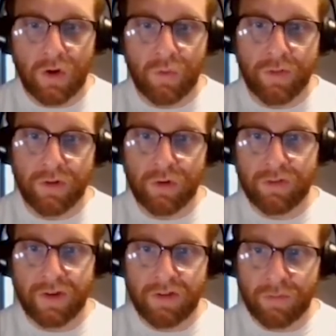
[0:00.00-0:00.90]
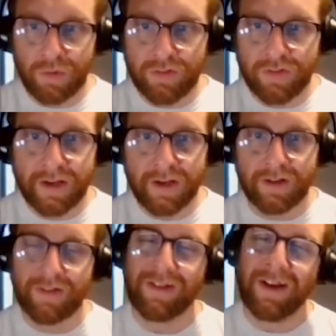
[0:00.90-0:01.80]
With those decibel
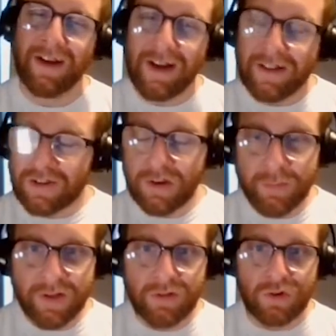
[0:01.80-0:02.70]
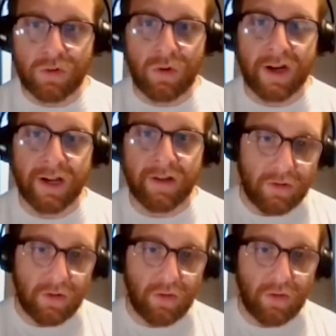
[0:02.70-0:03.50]
settings, it's going to be a little quiet.